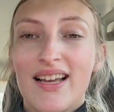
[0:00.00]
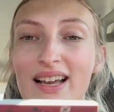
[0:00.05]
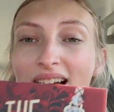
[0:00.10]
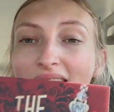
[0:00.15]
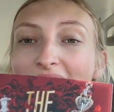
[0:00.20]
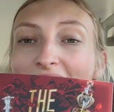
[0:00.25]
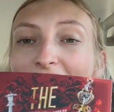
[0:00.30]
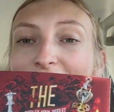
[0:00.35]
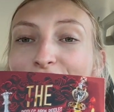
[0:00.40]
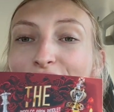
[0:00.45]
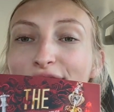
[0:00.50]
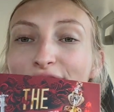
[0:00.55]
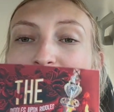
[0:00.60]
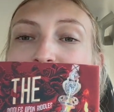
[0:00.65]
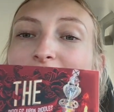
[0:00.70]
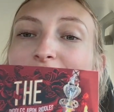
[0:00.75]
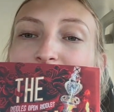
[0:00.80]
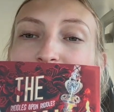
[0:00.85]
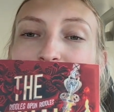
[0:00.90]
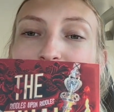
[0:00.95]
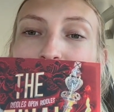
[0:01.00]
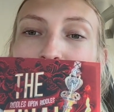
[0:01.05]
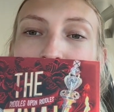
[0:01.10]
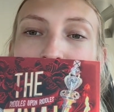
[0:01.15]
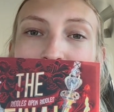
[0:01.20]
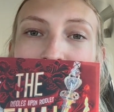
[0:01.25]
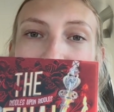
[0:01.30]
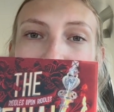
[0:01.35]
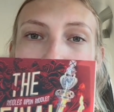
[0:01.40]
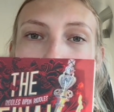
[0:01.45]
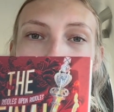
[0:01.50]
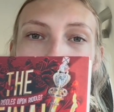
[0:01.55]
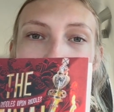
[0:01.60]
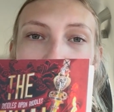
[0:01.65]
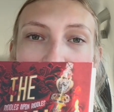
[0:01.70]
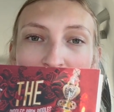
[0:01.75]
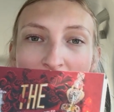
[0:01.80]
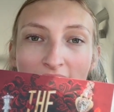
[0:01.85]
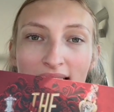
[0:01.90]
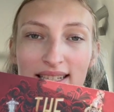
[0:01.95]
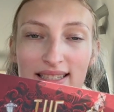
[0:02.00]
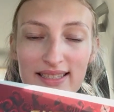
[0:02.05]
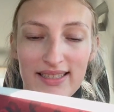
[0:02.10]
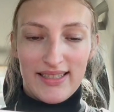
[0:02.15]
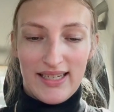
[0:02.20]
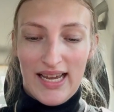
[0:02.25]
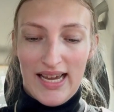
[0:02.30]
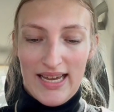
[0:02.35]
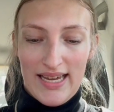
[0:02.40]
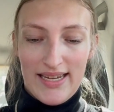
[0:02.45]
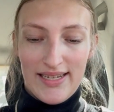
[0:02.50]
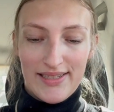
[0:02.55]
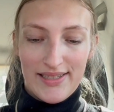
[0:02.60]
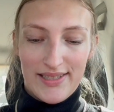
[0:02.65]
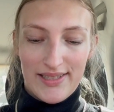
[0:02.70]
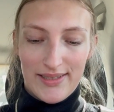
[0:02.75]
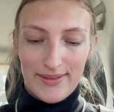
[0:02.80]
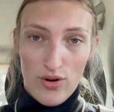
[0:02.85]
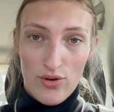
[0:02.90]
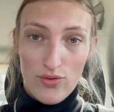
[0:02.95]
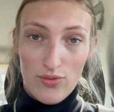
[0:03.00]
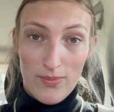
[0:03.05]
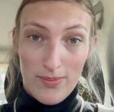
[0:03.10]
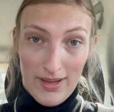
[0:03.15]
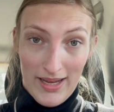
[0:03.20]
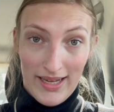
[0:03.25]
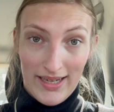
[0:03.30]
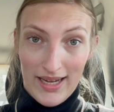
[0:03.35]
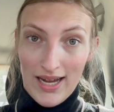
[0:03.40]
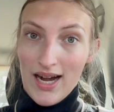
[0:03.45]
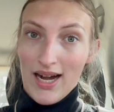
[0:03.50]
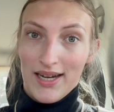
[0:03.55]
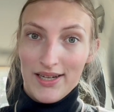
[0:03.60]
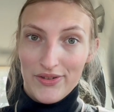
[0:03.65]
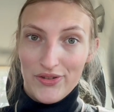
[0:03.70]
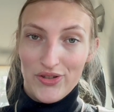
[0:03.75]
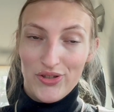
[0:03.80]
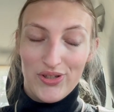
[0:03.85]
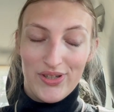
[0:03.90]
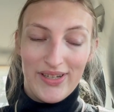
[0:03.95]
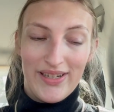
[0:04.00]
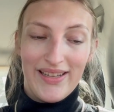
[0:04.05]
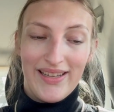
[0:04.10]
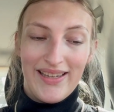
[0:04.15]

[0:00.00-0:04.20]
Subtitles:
I finished the final gambit last night. Oh my gosh.